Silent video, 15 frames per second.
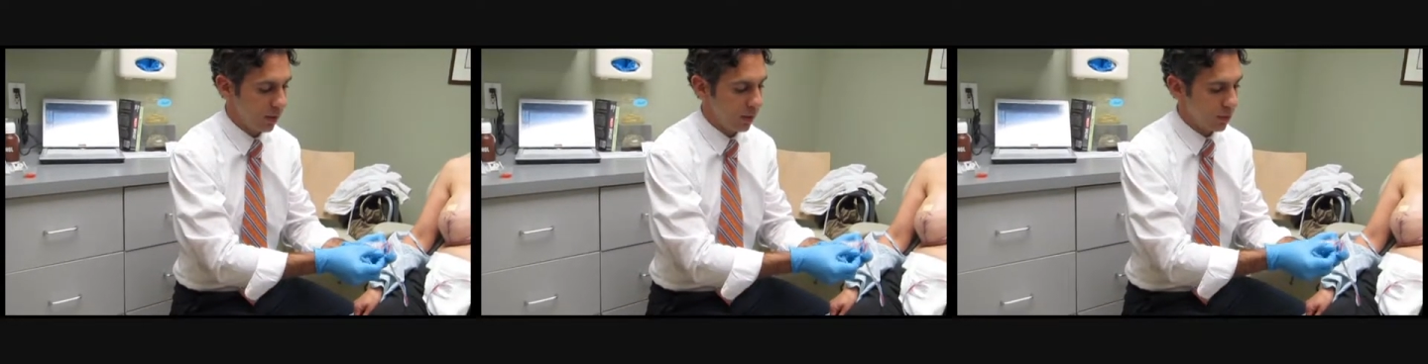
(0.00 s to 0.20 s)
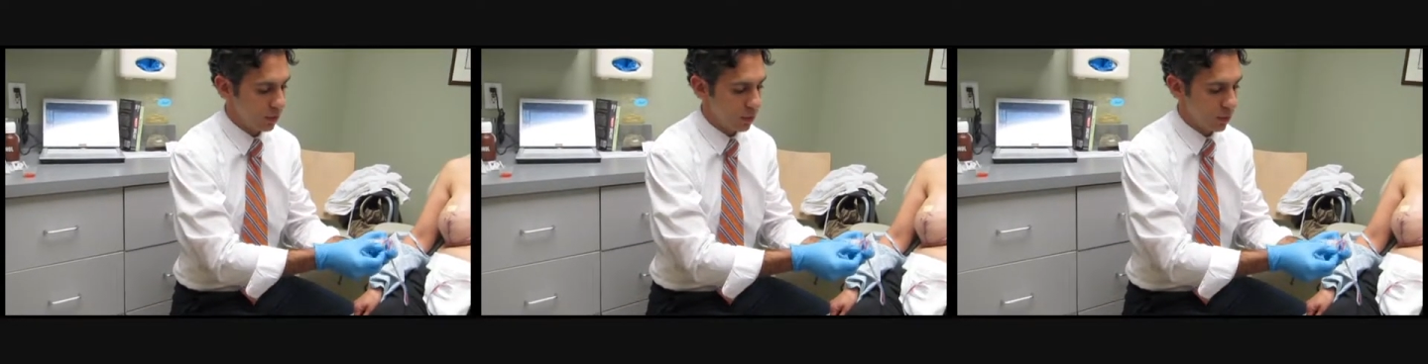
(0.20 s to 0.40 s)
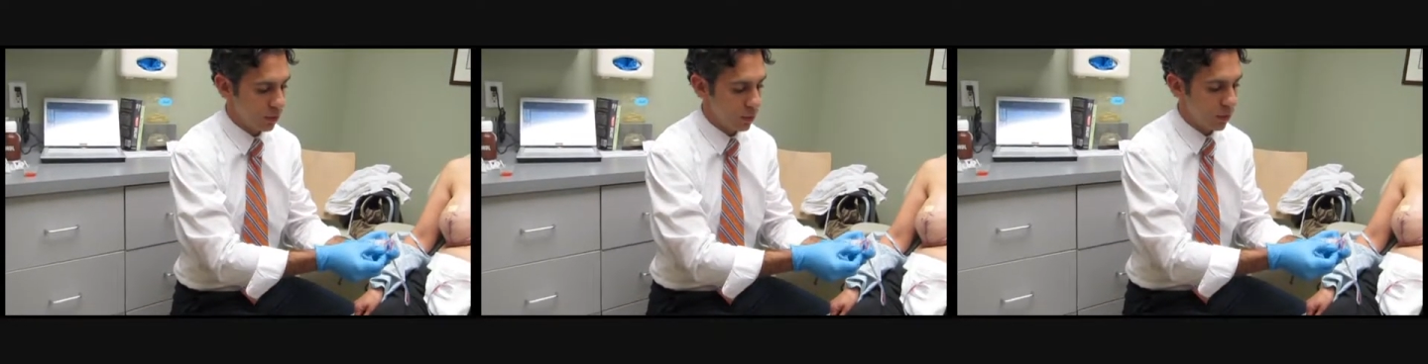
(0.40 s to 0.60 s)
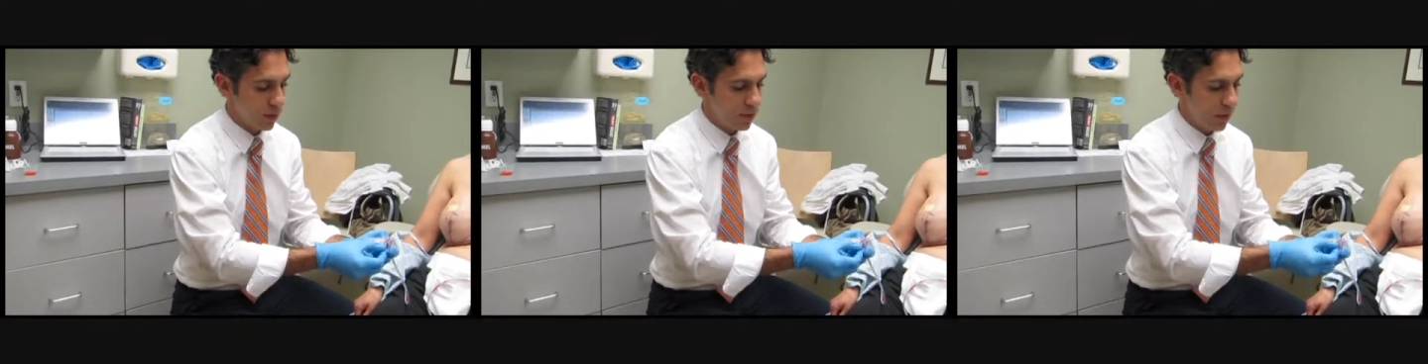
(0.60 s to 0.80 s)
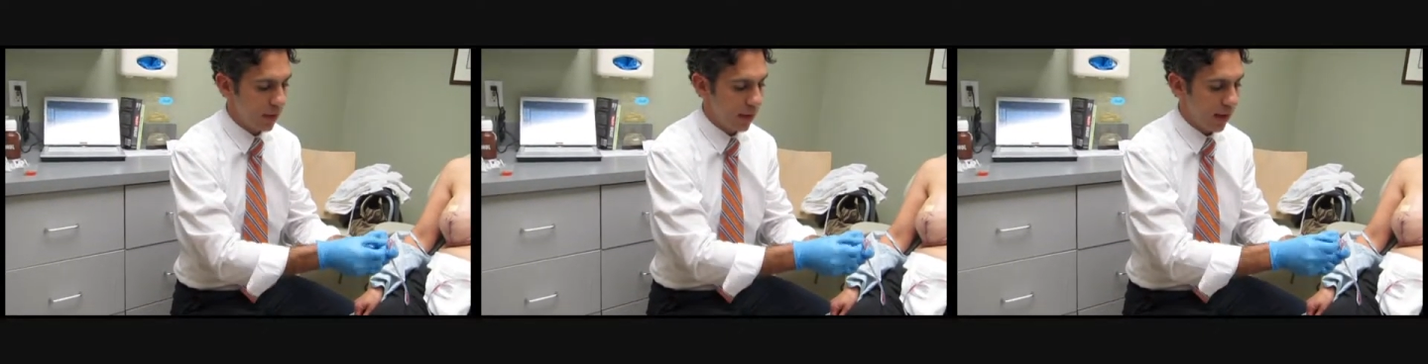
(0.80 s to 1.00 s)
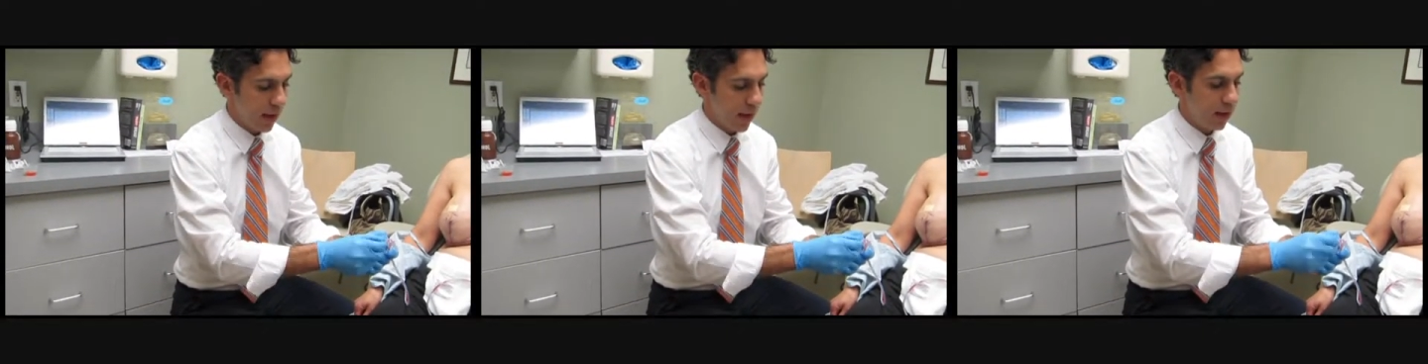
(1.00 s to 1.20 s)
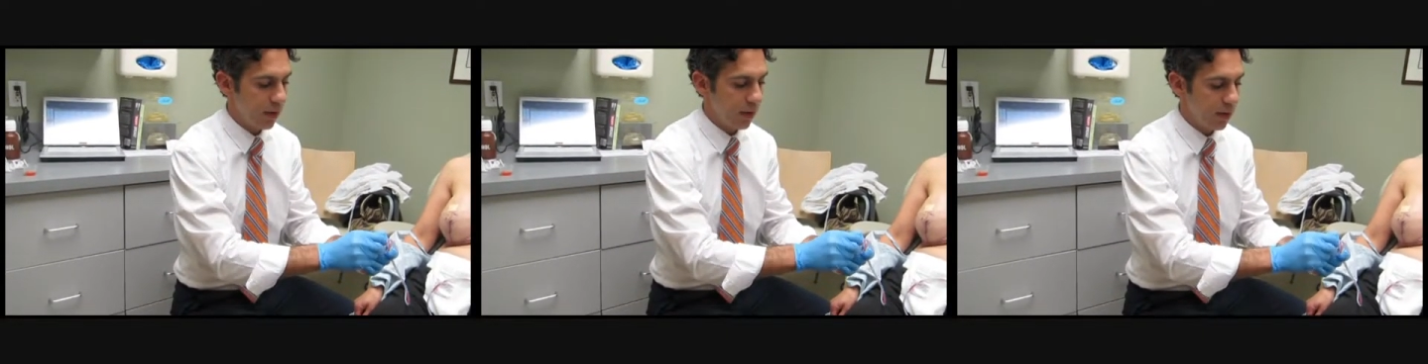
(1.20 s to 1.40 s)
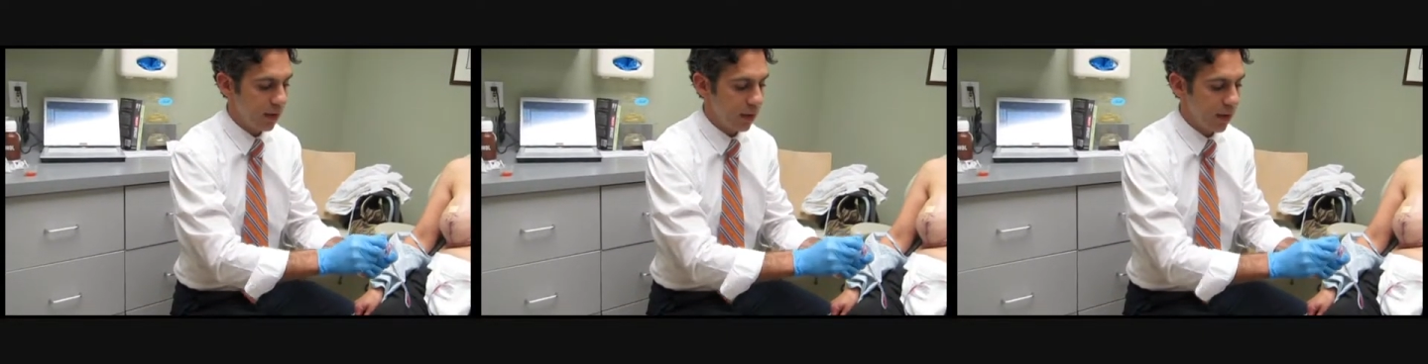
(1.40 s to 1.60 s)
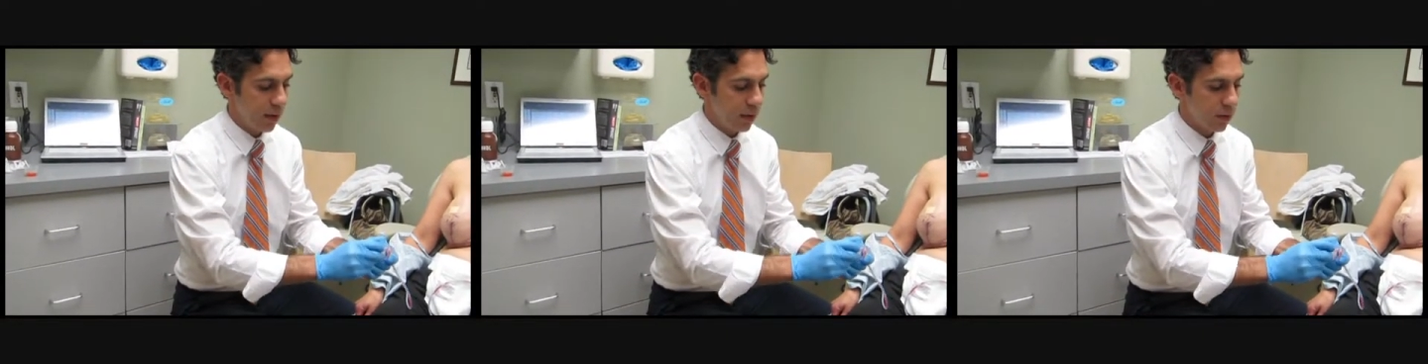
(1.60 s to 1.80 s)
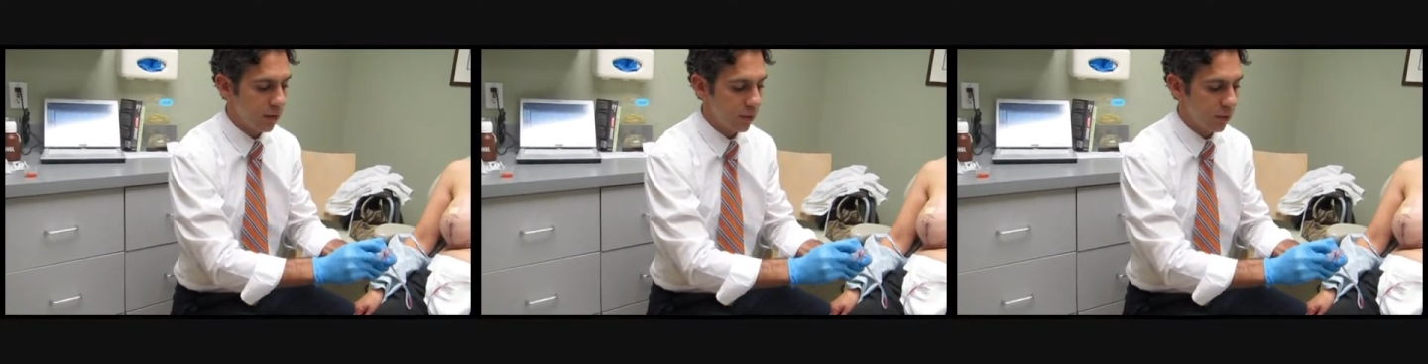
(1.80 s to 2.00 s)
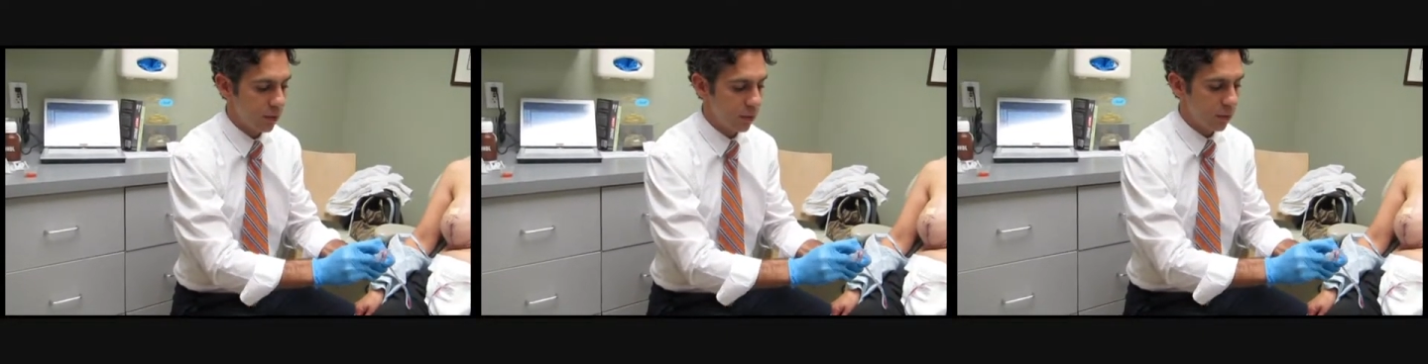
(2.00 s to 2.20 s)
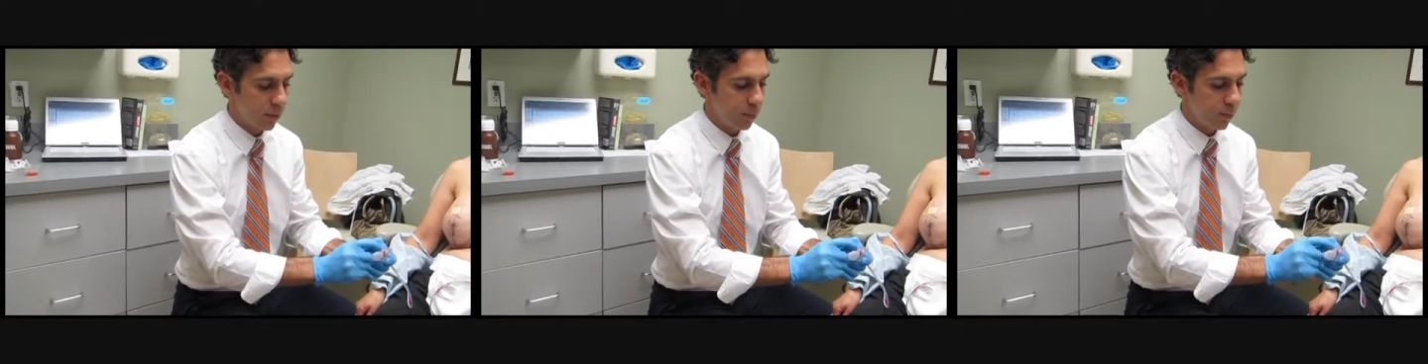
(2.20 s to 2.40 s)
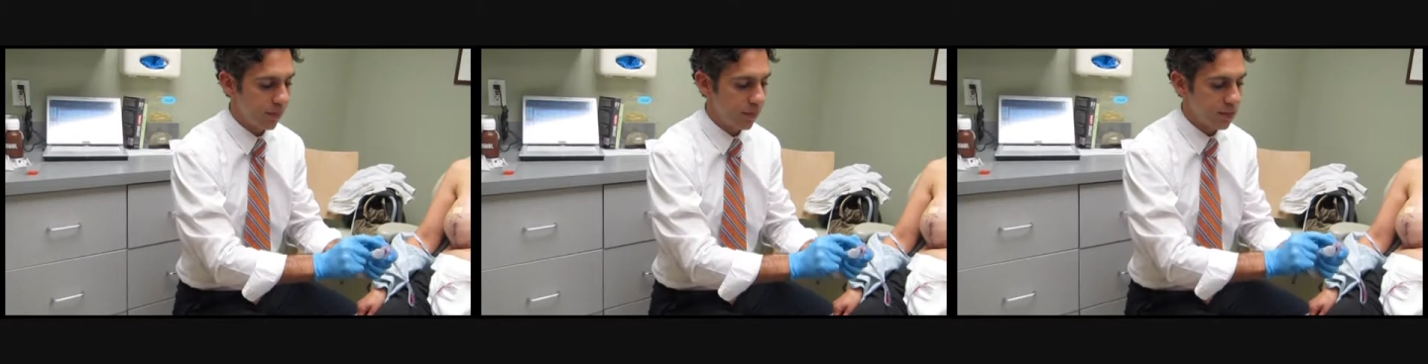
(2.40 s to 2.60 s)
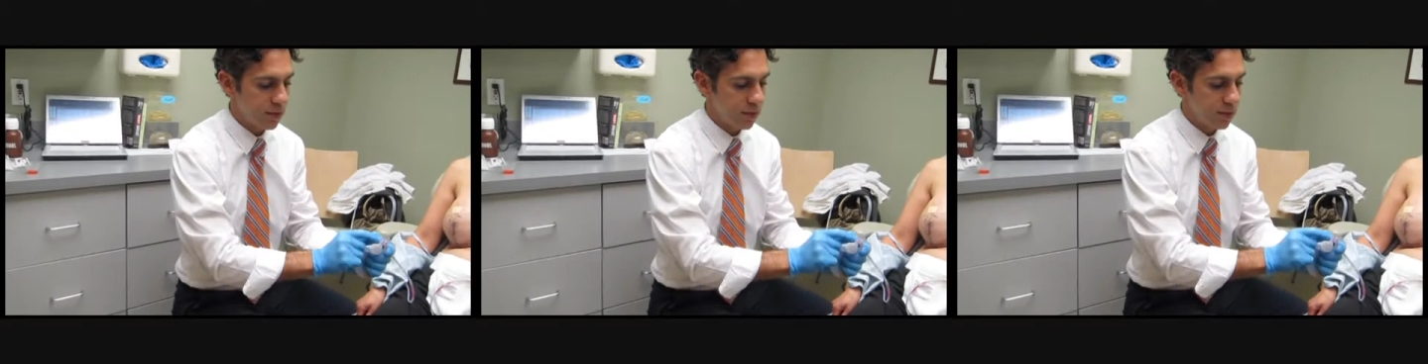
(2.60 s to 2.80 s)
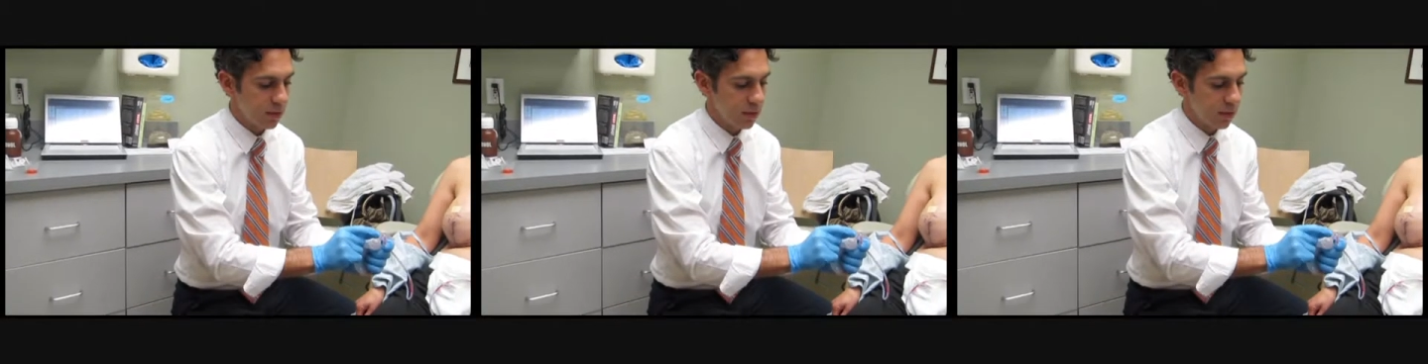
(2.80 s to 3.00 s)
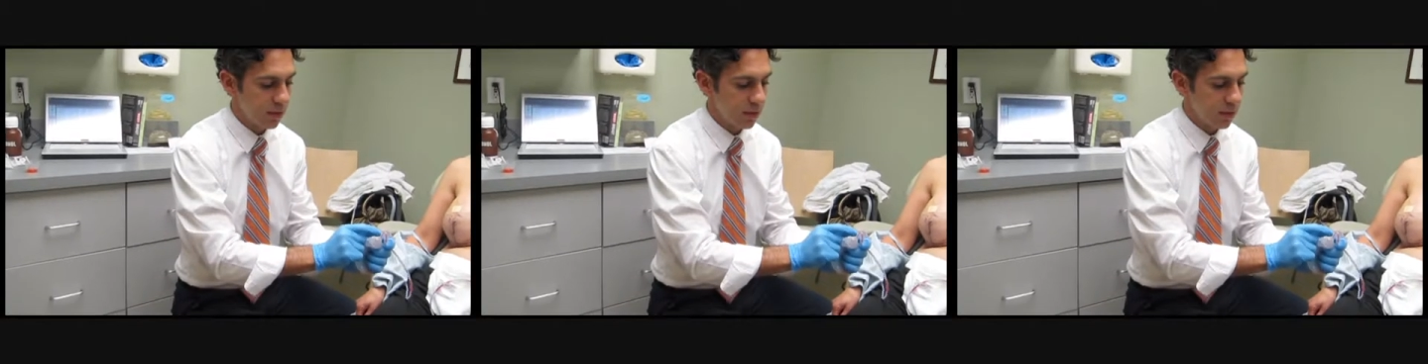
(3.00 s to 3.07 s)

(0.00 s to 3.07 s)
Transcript: So squeeze the air out and then replace